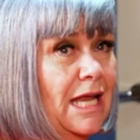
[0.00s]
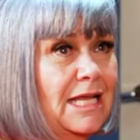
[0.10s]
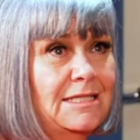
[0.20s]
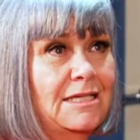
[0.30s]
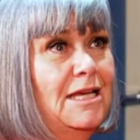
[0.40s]
And
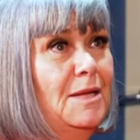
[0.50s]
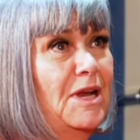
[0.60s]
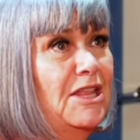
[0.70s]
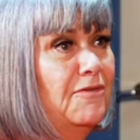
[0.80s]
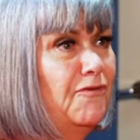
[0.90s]
it's certainly
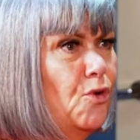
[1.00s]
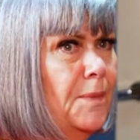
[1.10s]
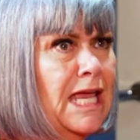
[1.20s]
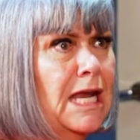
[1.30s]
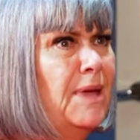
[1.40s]
better than
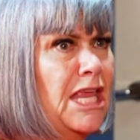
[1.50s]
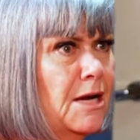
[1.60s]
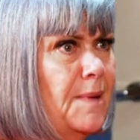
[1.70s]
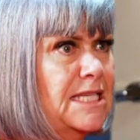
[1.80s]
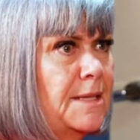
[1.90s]
forming an
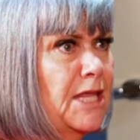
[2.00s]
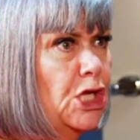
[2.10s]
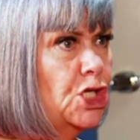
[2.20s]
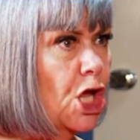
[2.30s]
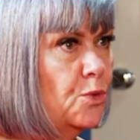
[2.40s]
opinion about something
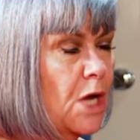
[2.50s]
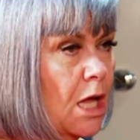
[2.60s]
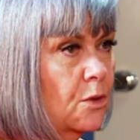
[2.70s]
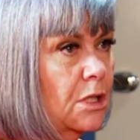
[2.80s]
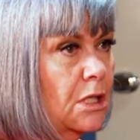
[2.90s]
you don't know.